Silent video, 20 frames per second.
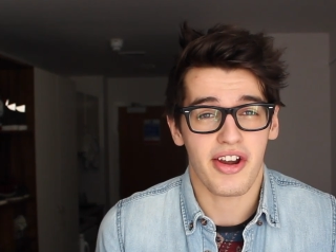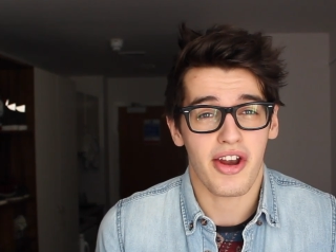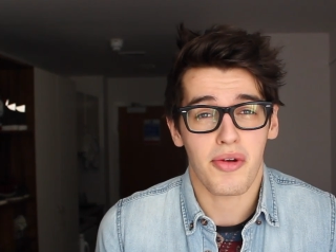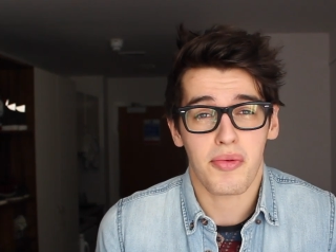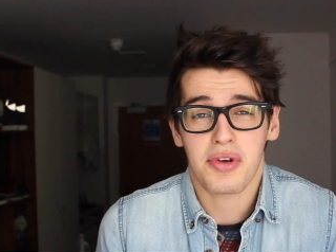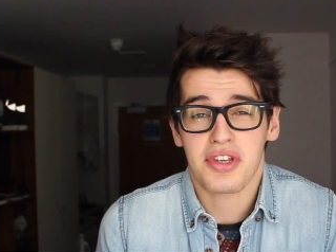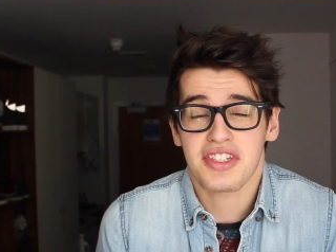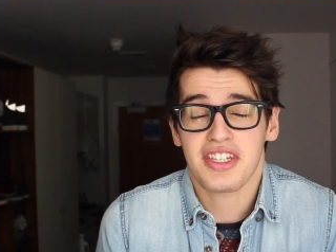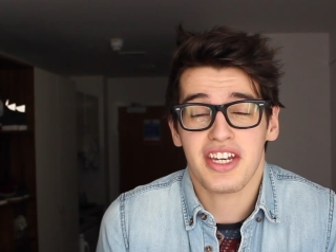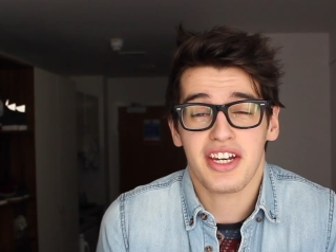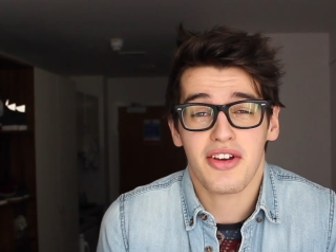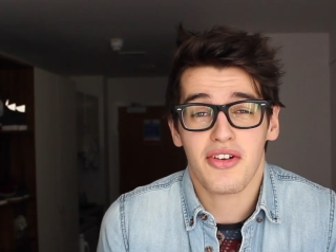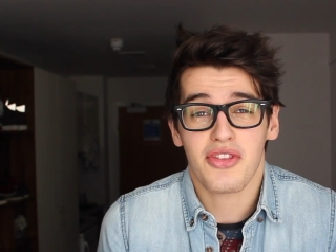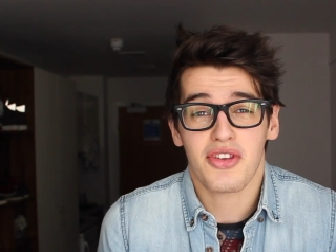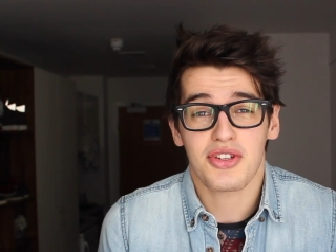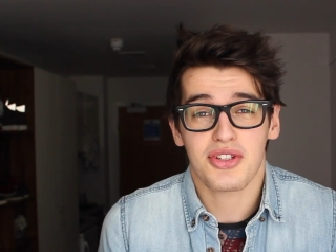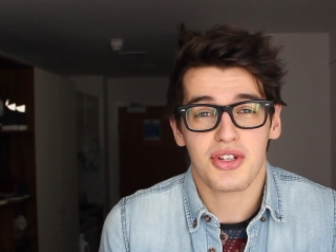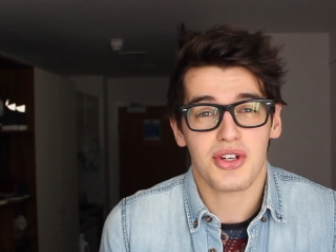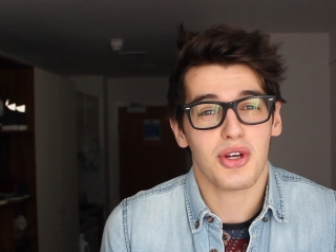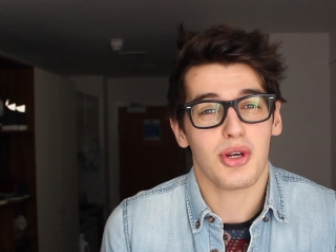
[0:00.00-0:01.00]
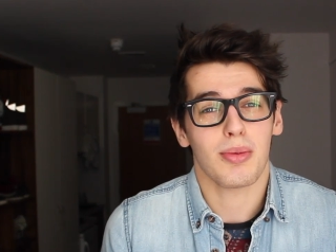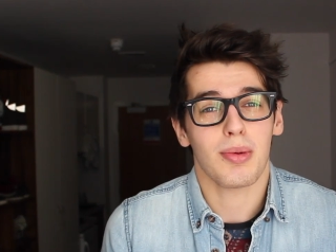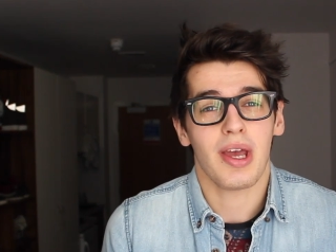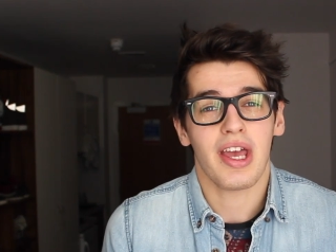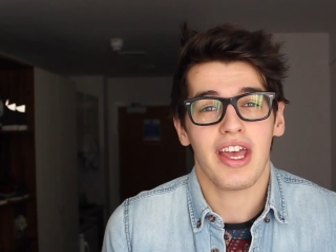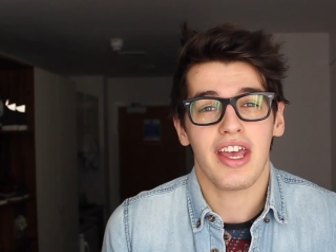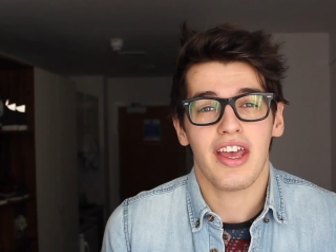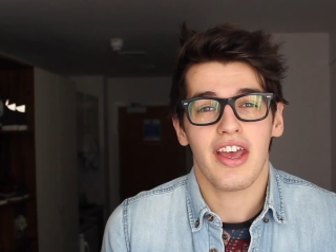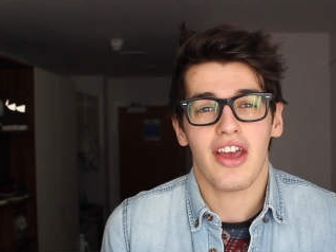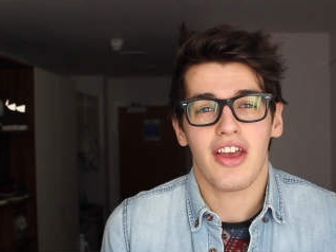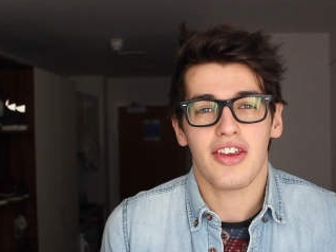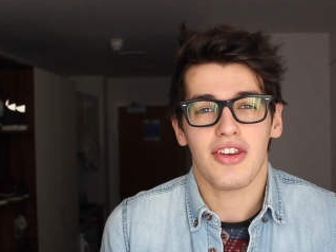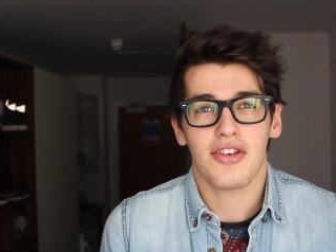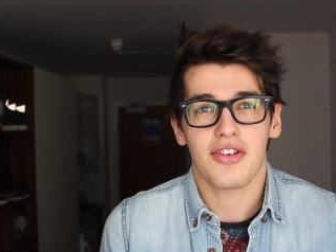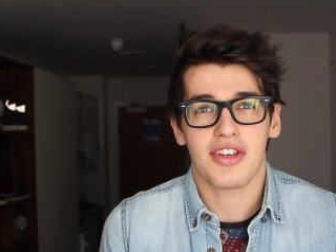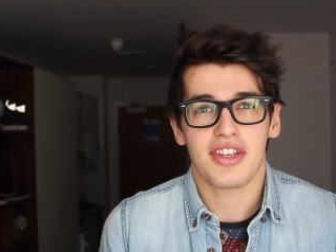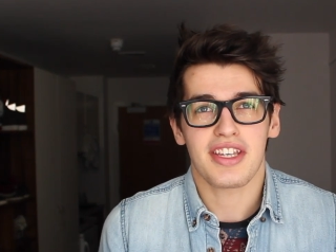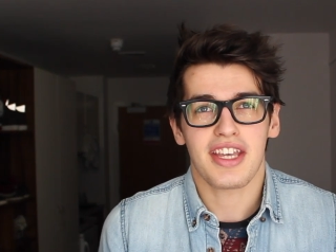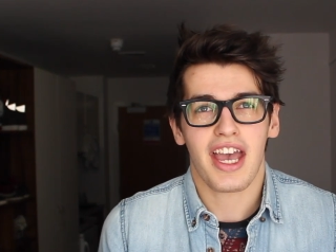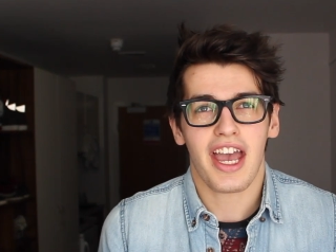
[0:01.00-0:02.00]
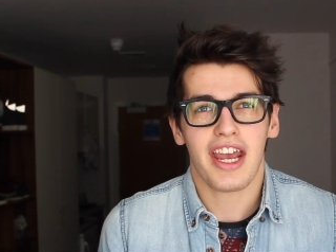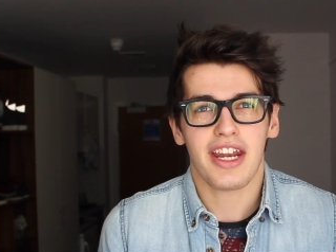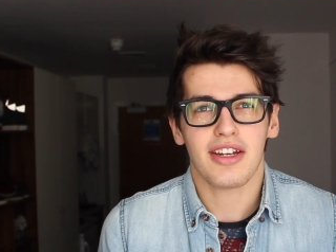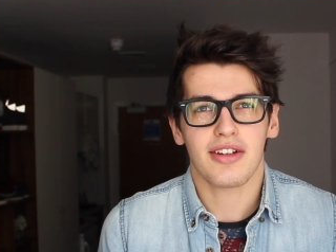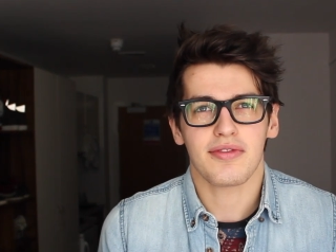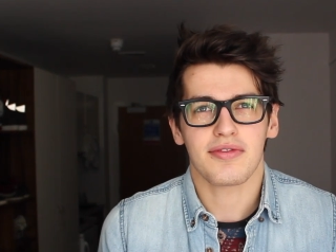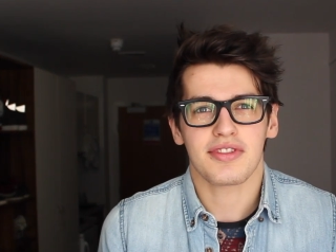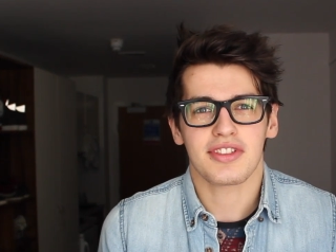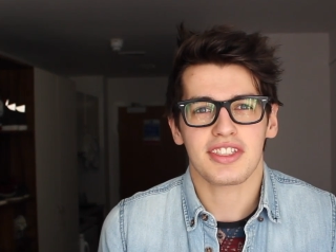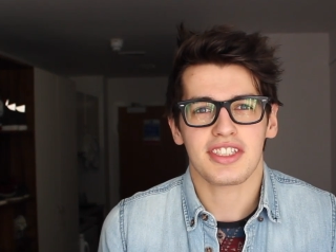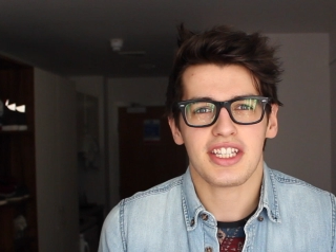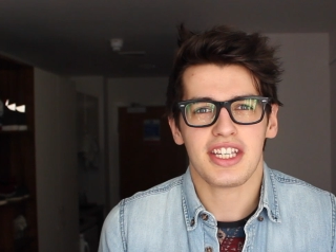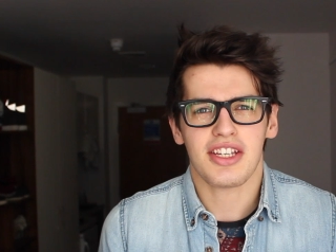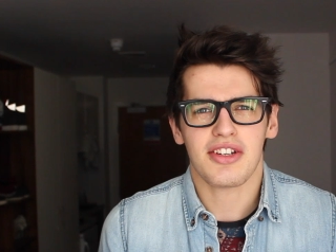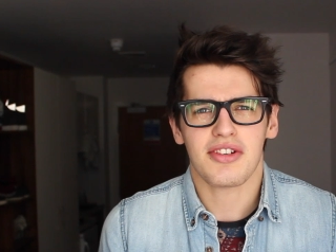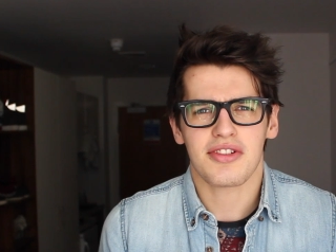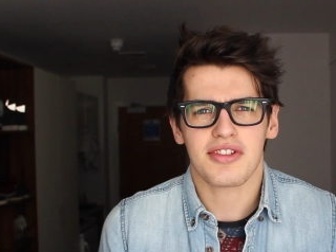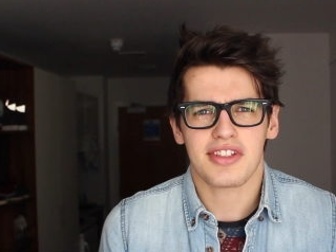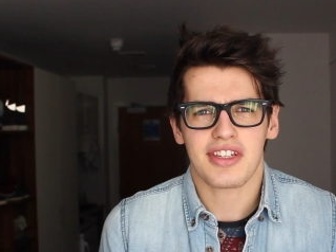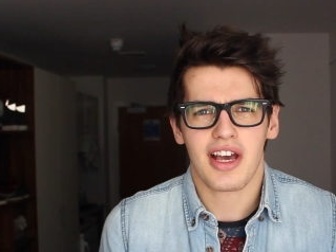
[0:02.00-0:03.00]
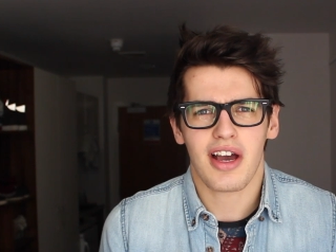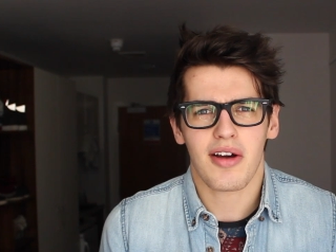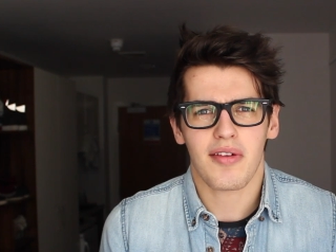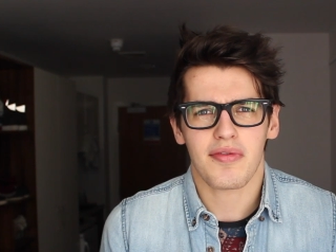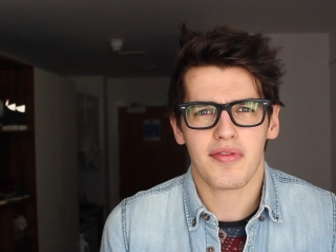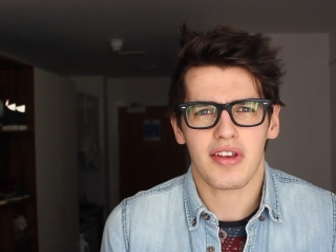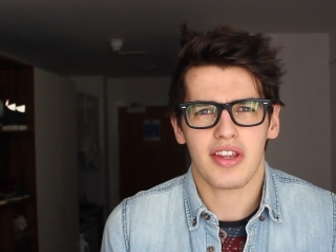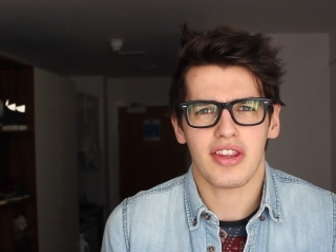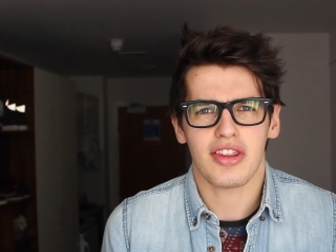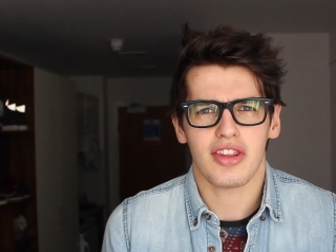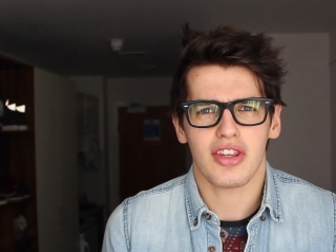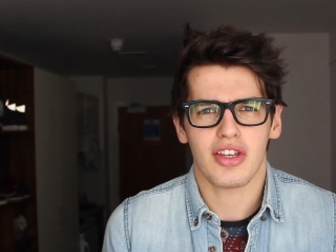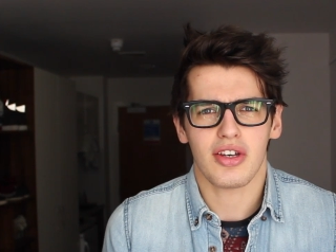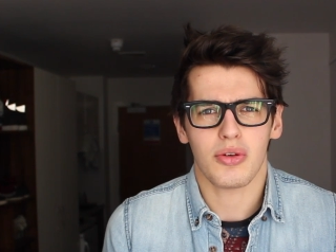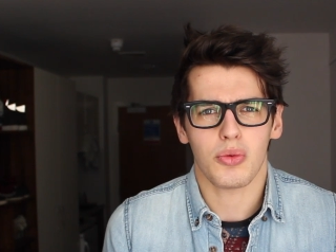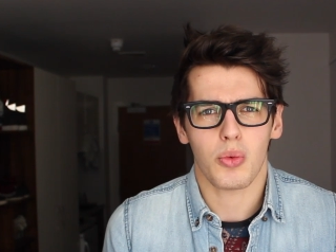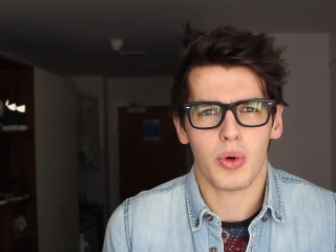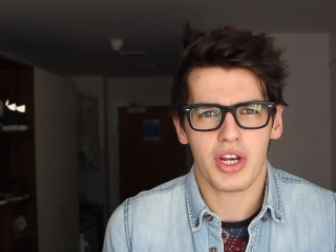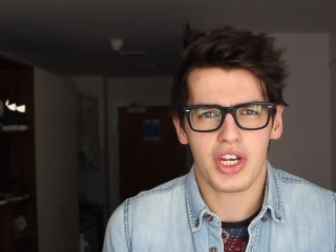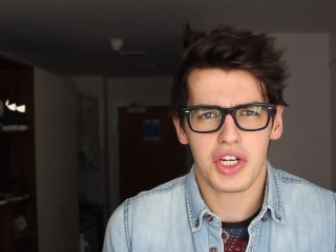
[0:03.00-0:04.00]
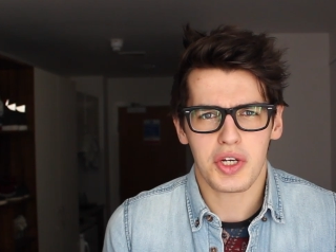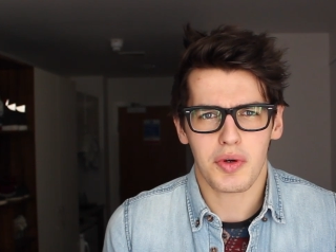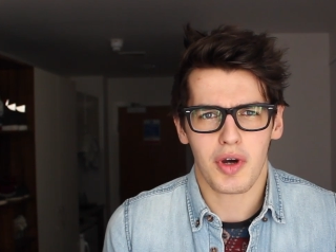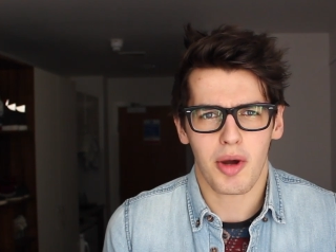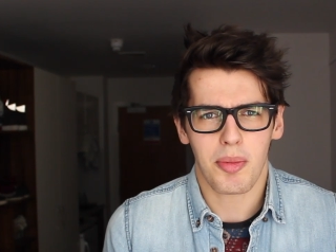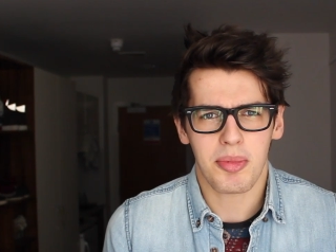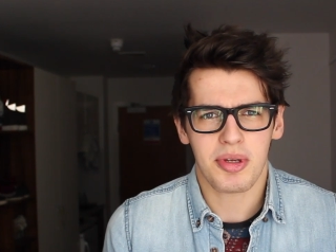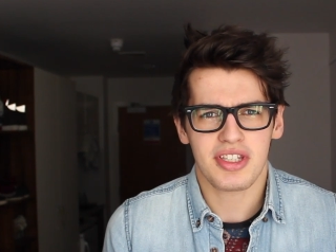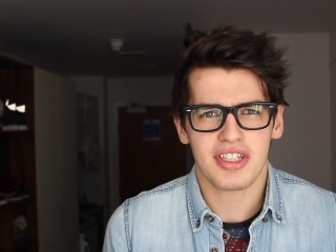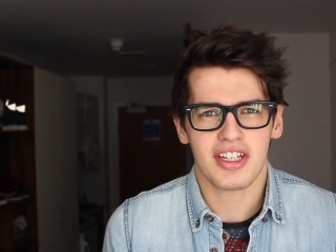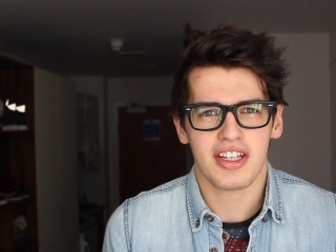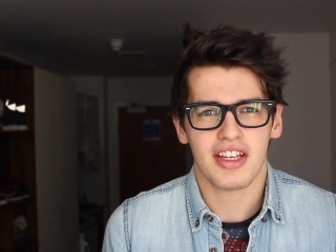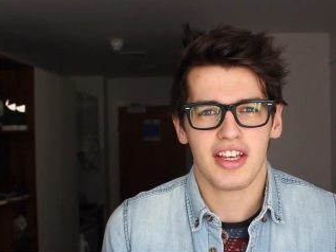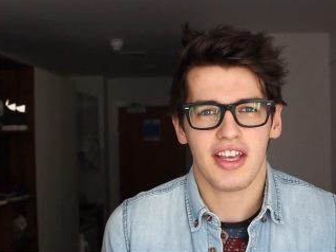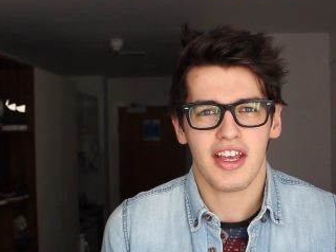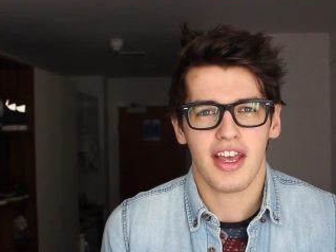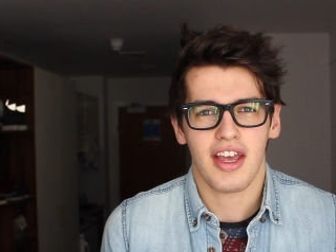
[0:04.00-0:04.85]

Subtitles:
Now when you're sitting on the Tube, you can kind of see yourself in the window opposite.